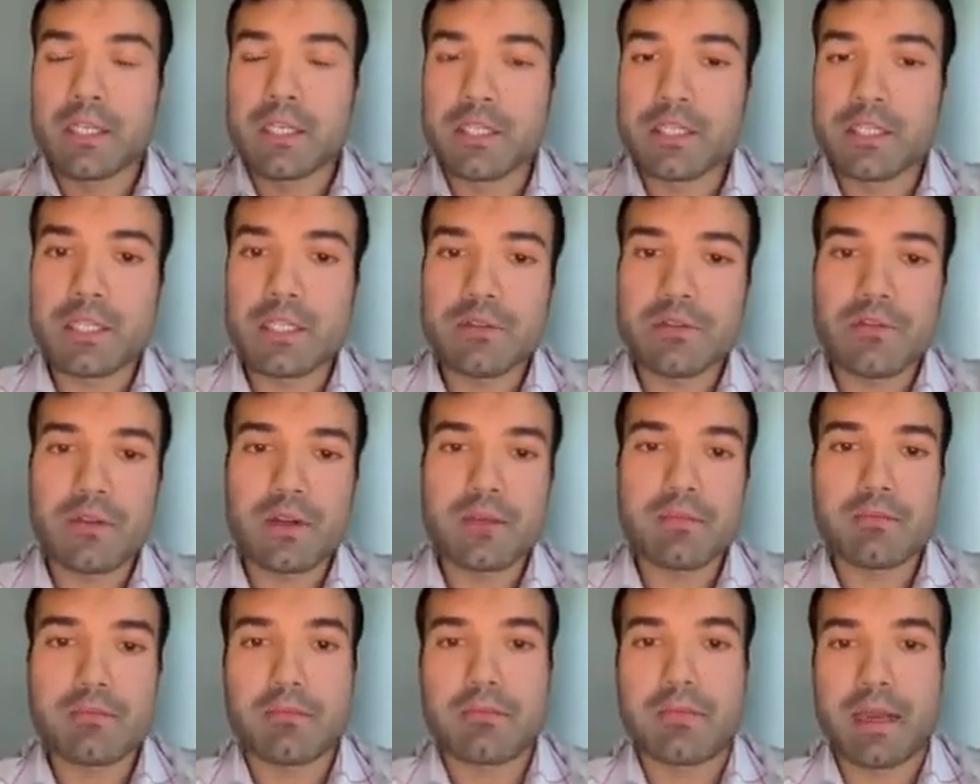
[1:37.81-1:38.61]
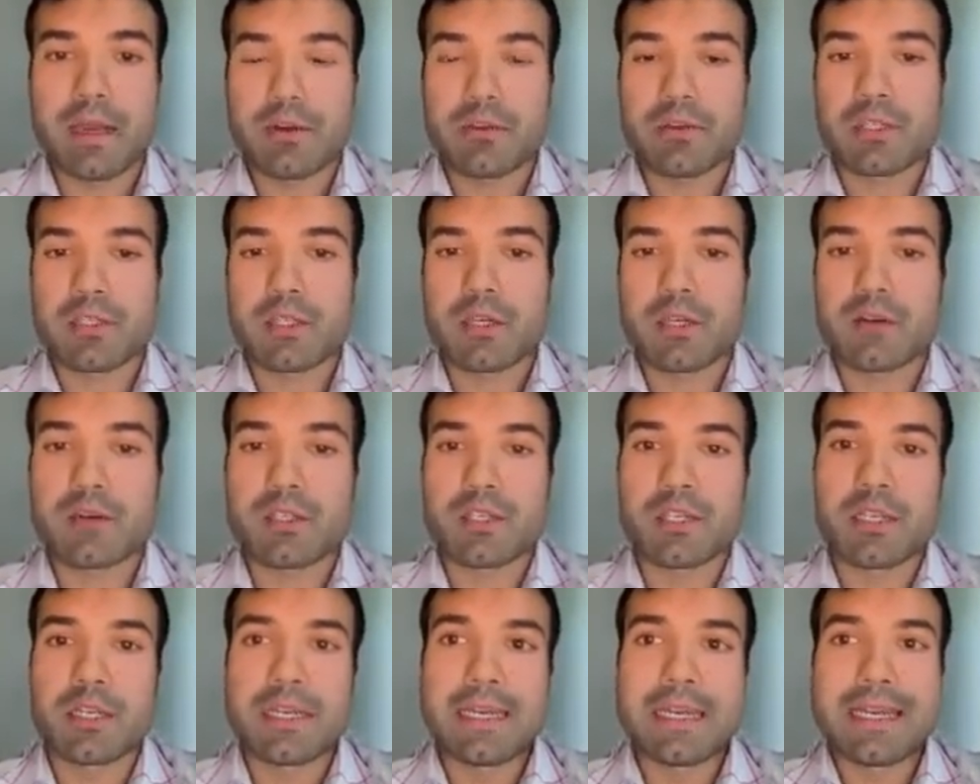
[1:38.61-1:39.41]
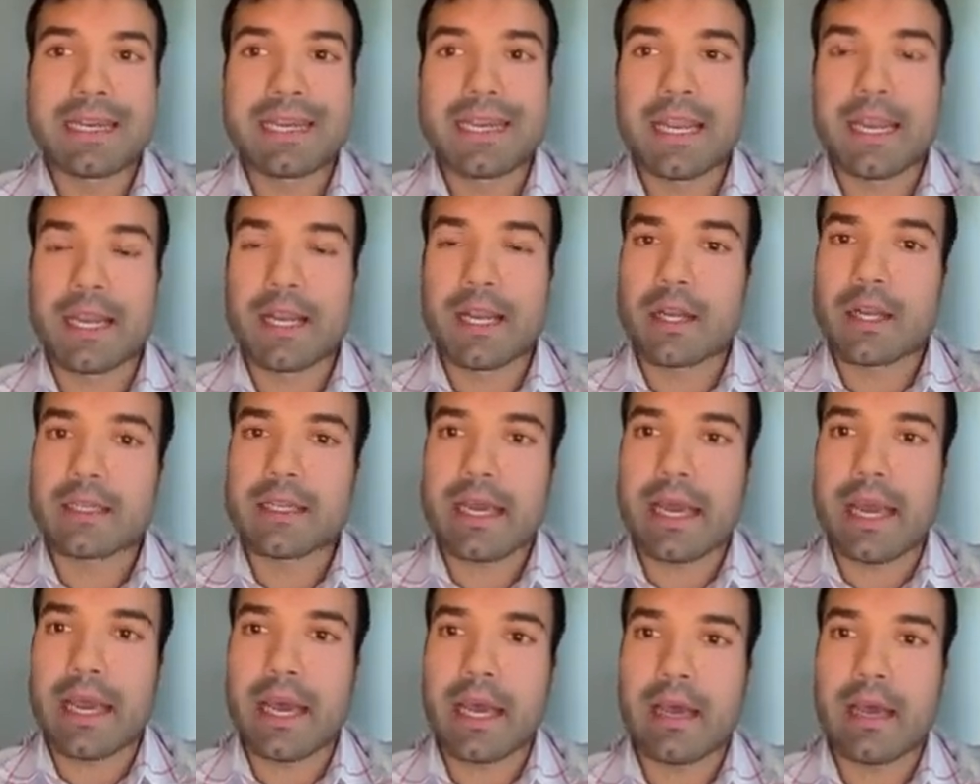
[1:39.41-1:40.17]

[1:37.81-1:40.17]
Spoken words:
Different microservices cannot